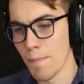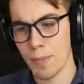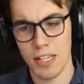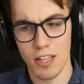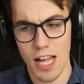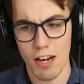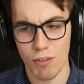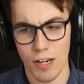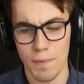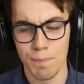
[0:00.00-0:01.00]
but in the long
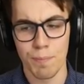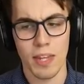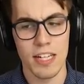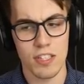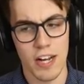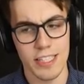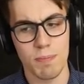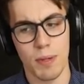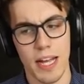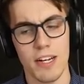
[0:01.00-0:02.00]
run, it's us
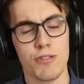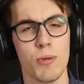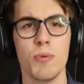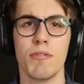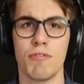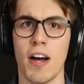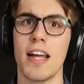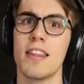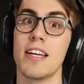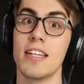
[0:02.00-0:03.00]
players who
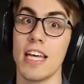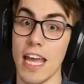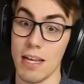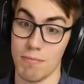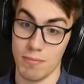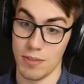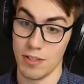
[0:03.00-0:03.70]
define the game.